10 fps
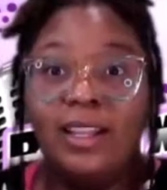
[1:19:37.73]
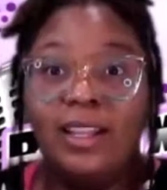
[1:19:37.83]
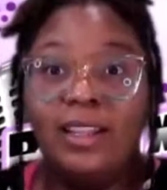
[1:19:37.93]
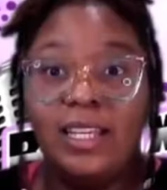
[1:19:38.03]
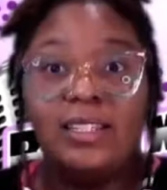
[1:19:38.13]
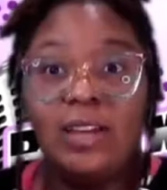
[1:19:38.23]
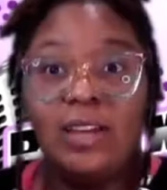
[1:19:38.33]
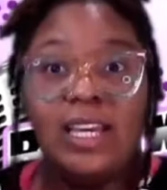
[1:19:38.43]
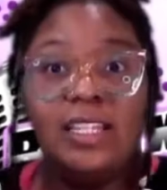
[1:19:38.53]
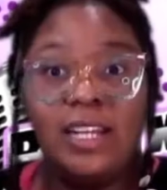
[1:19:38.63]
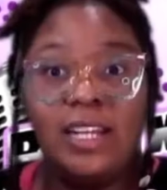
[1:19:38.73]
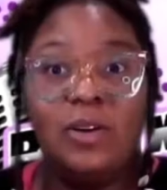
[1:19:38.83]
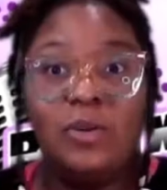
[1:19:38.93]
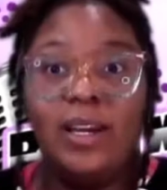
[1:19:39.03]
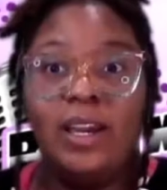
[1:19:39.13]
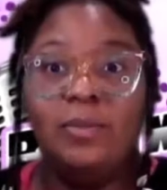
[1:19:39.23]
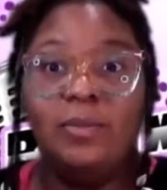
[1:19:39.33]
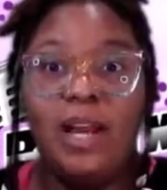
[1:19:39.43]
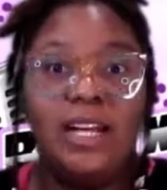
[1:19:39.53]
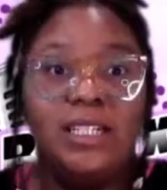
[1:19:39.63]
this is now who I am,
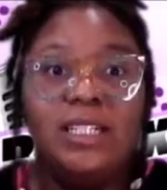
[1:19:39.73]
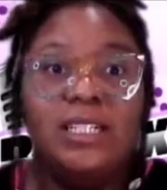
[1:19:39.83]
not just,